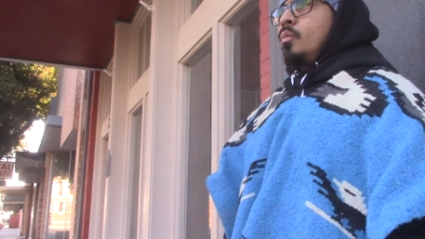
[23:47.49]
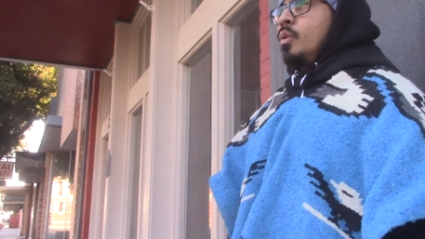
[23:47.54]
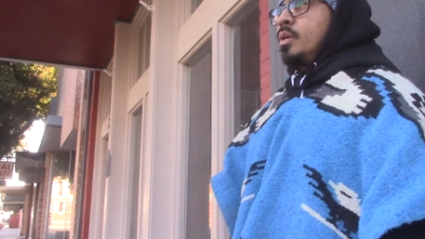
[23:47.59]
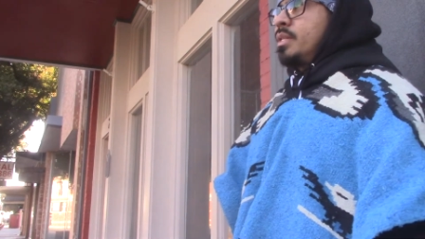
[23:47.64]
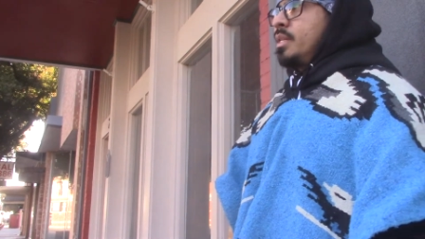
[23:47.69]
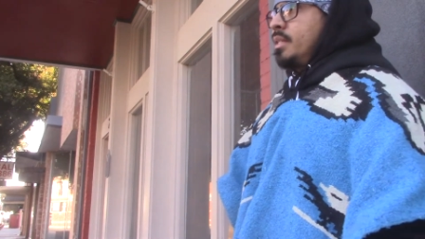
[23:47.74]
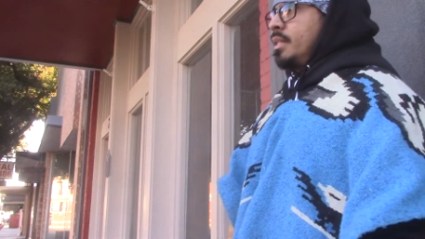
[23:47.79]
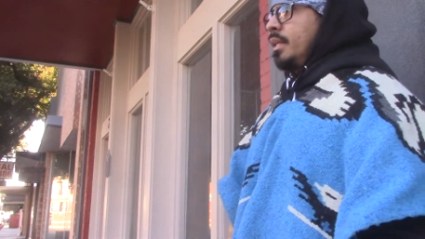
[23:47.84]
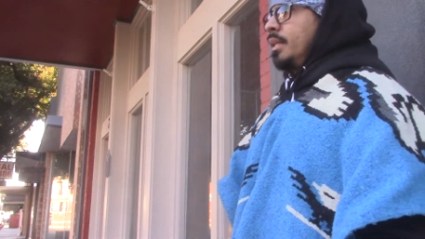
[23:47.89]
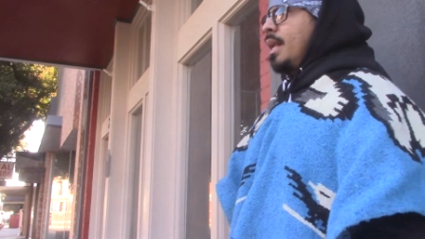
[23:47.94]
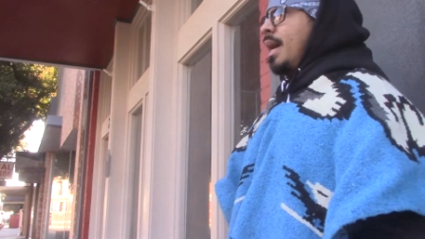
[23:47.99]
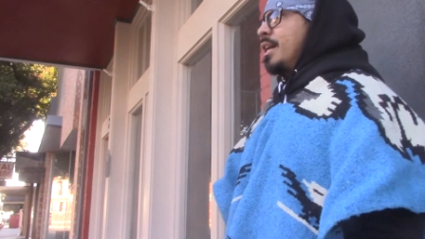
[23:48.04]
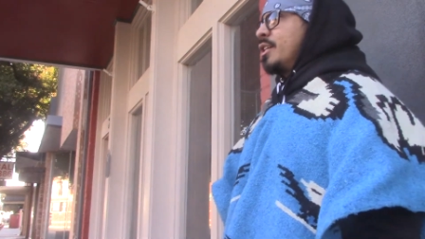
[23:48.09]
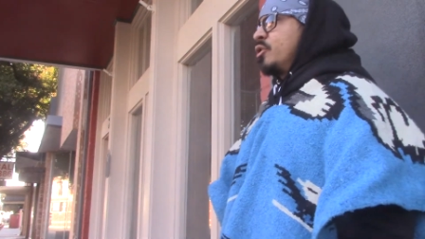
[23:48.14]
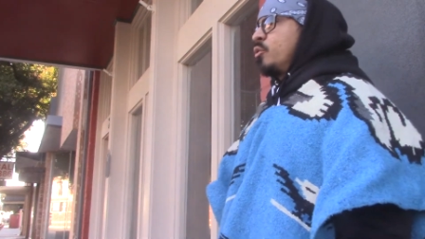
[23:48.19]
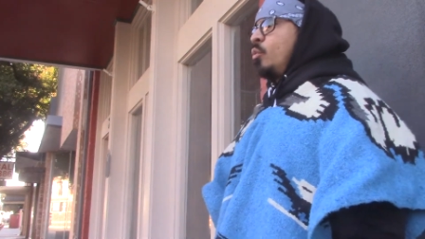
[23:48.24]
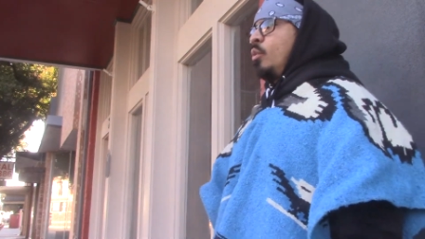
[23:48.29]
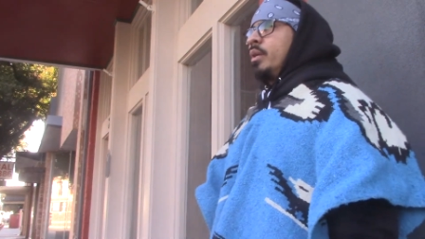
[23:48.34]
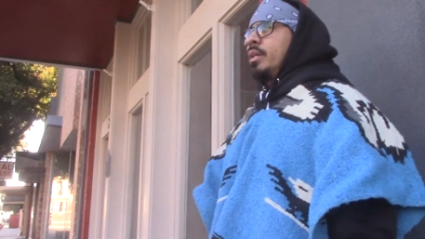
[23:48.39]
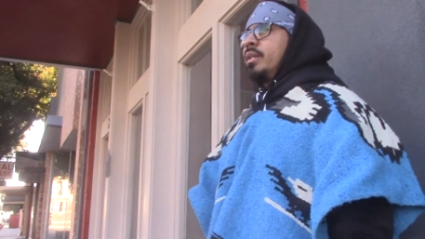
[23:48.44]
which is the
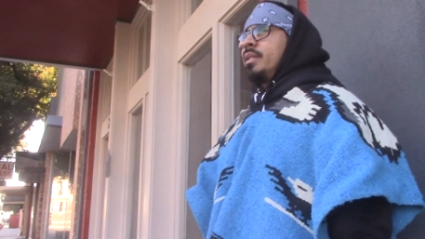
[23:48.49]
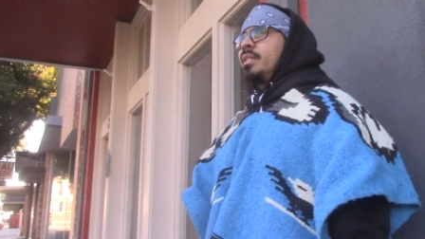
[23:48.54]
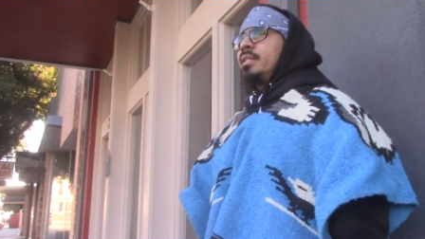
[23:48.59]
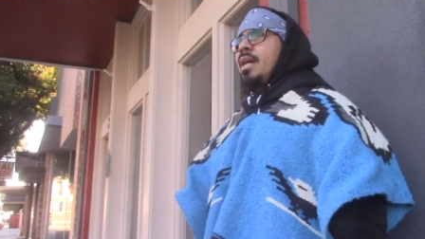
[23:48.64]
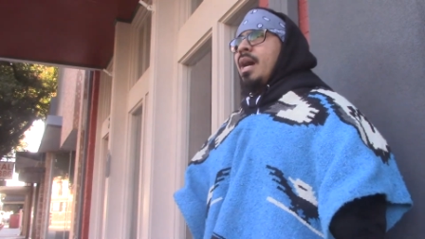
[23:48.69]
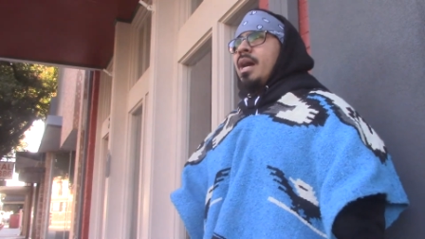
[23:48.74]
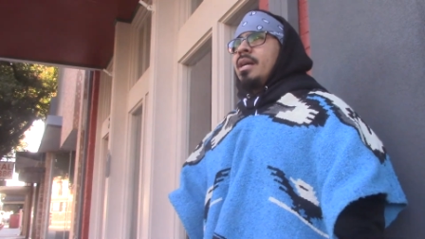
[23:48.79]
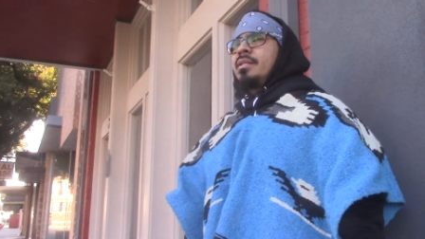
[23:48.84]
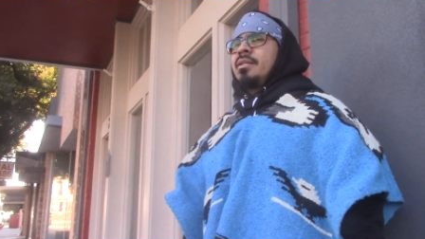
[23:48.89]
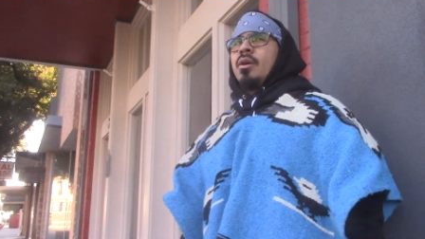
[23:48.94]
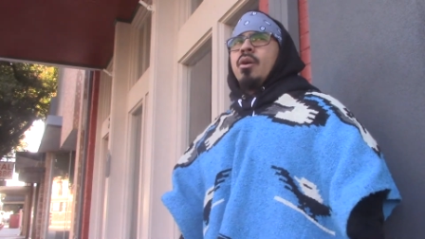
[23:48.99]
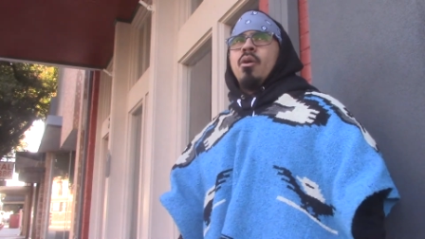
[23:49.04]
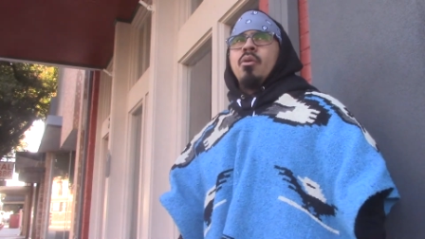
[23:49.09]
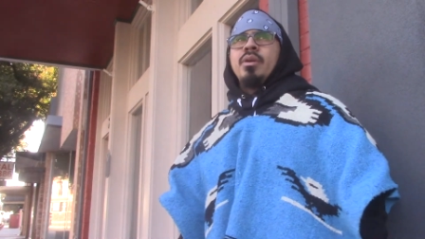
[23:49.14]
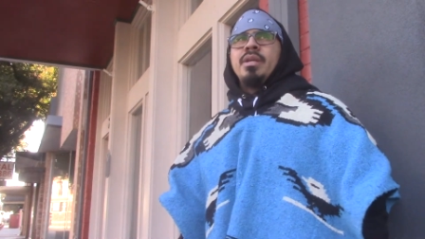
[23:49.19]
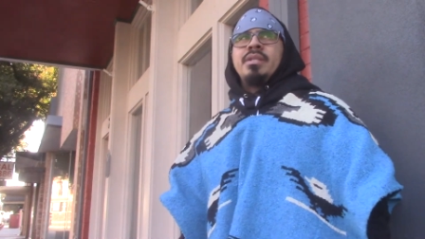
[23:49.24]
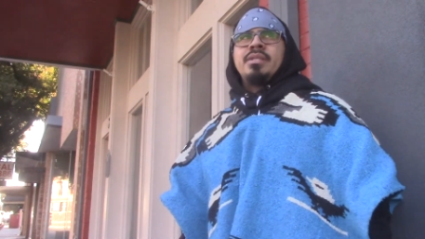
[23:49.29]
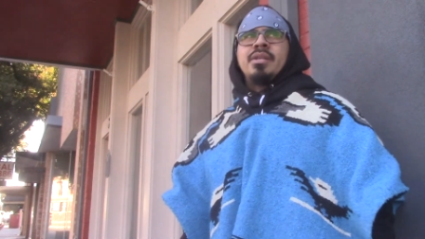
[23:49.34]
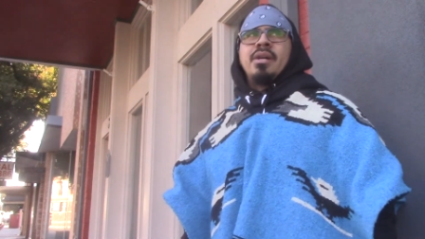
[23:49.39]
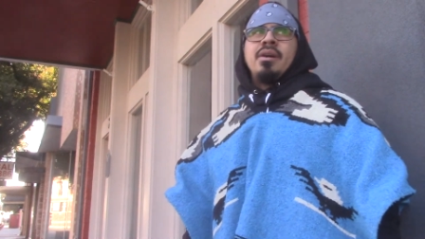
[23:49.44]
Lashon Kadah, the
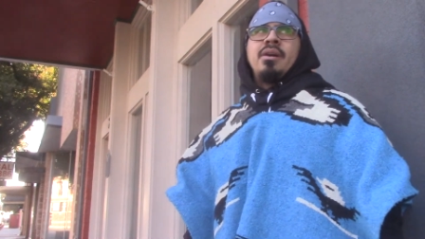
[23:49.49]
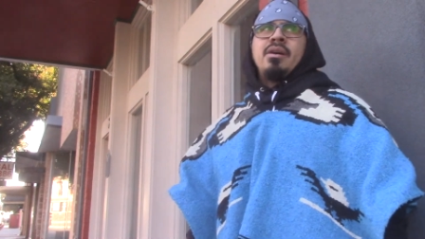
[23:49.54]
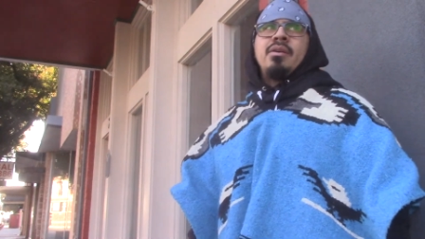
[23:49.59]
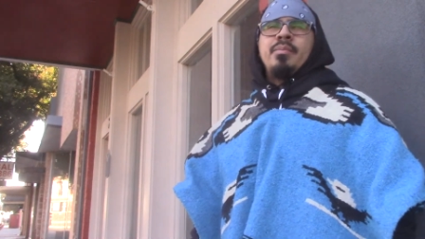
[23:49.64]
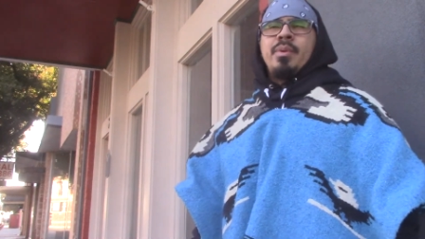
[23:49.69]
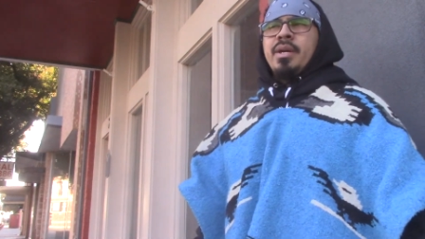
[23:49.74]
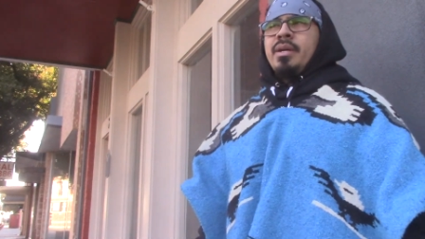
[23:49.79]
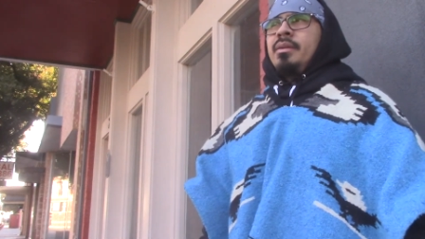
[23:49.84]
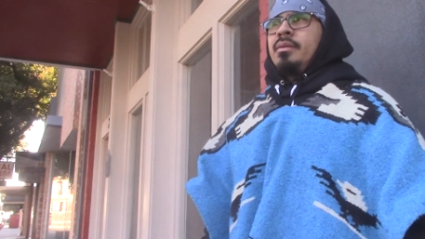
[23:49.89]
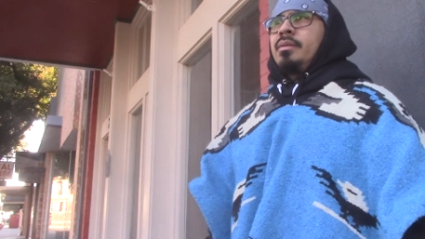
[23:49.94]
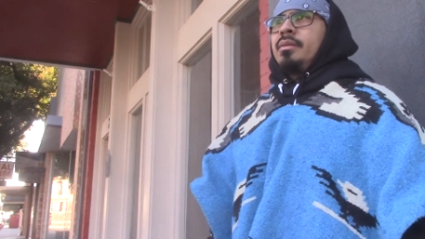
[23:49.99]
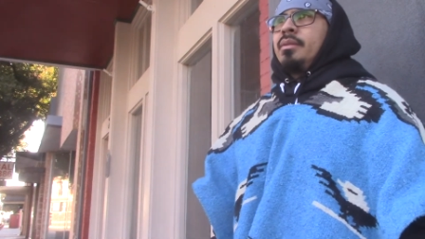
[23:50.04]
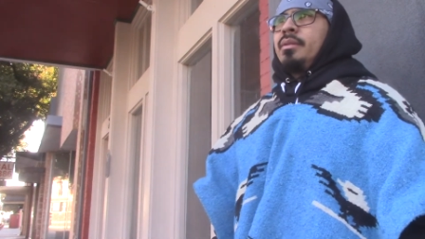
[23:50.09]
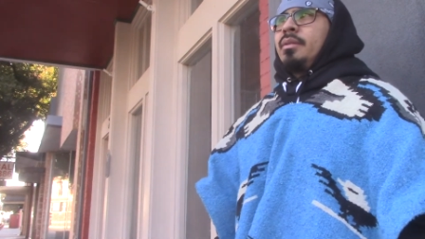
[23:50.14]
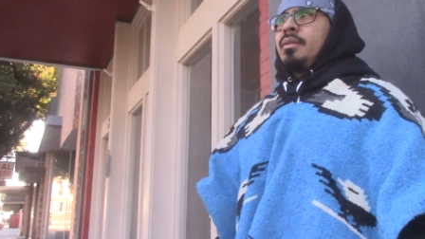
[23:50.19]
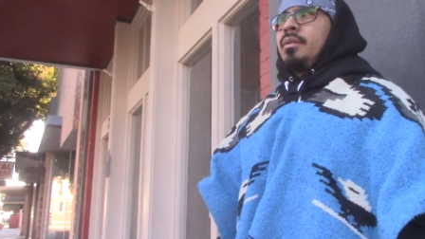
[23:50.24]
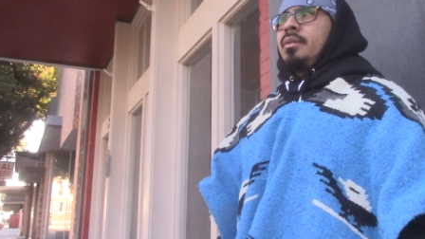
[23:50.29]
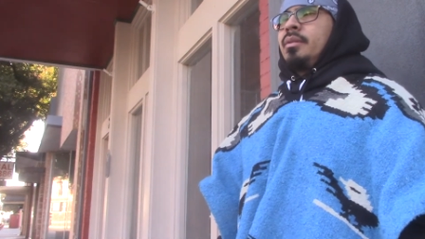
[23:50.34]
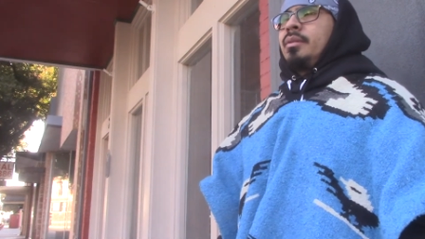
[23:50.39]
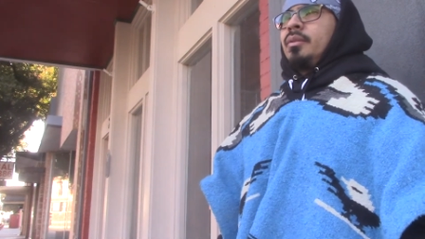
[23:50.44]
Holy Tongue. Man.
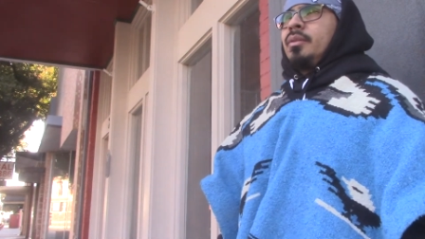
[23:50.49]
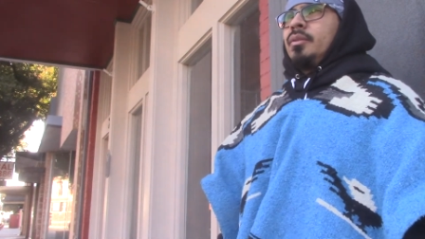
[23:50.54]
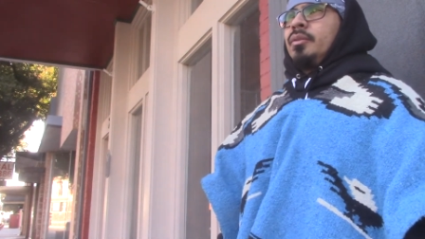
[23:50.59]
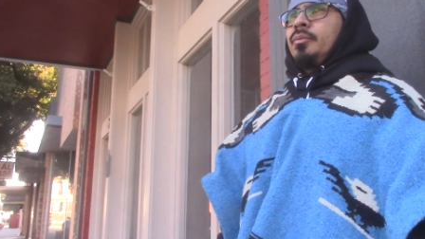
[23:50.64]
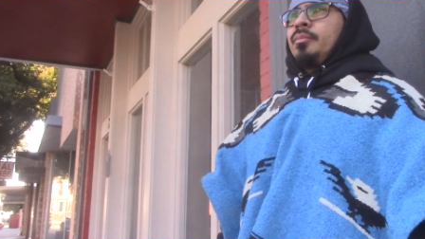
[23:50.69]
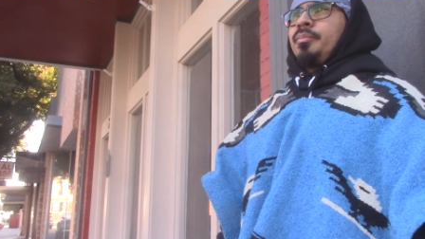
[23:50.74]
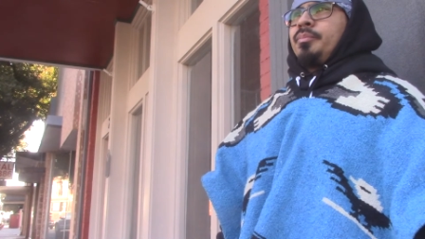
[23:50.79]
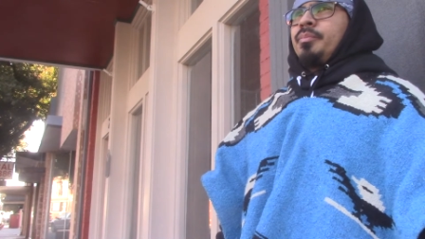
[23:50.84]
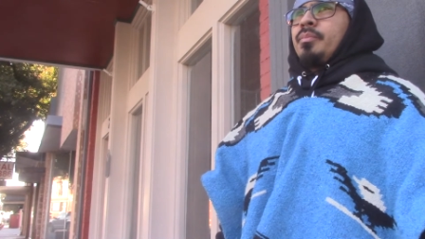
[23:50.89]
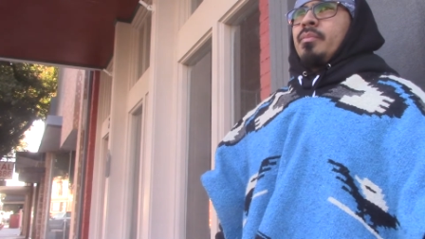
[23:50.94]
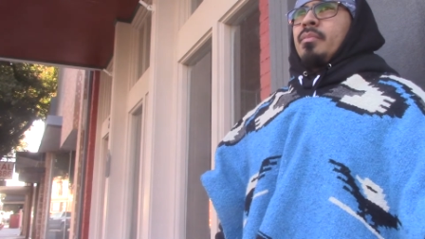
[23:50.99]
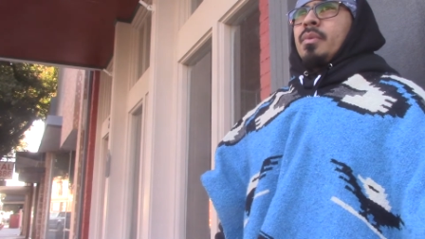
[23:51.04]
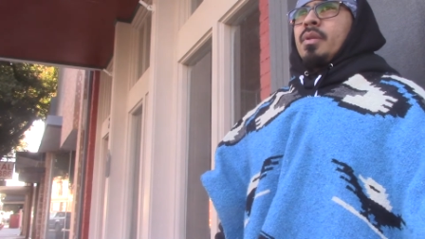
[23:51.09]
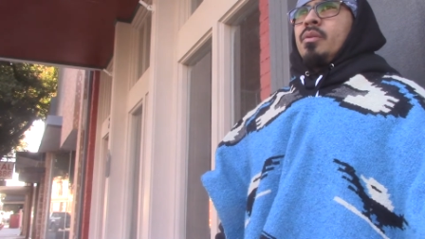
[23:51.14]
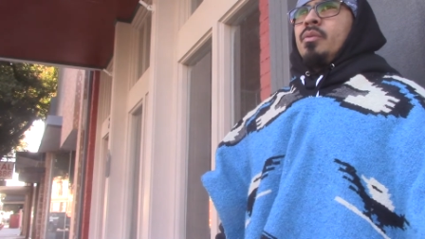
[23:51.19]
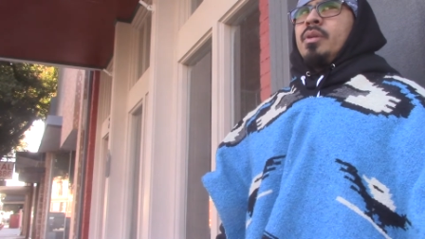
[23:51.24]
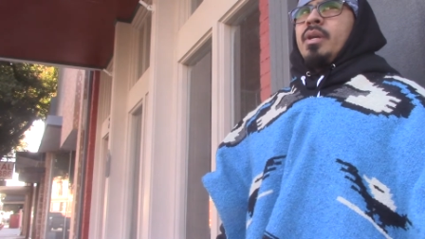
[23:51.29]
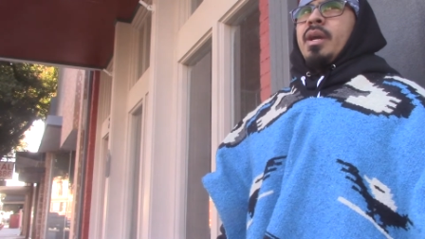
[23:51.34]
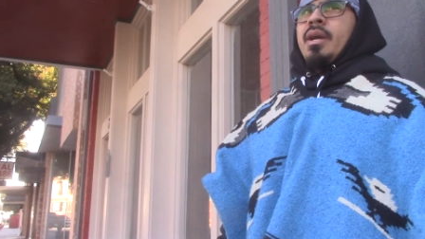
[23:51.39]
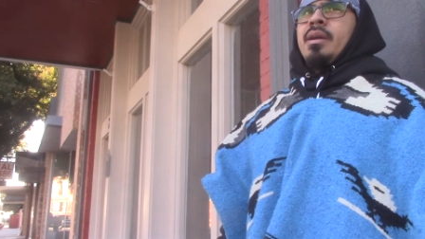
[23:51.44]

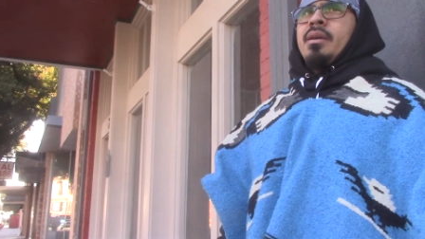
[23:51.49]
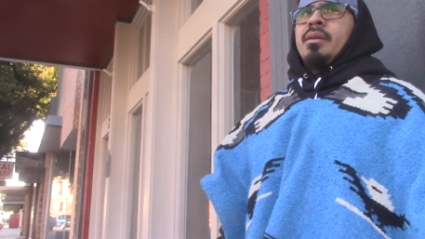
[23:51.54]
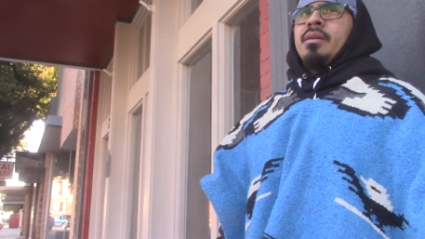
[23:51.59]
Okay?